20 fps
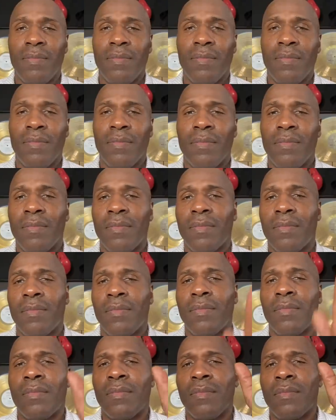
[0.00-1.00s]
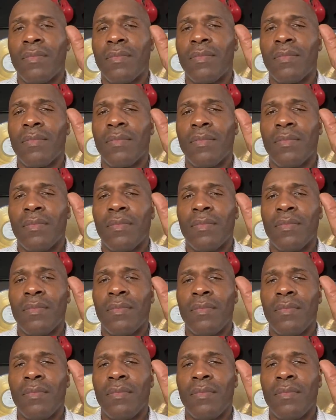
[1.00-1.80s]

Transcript: No one is speaking in this clip.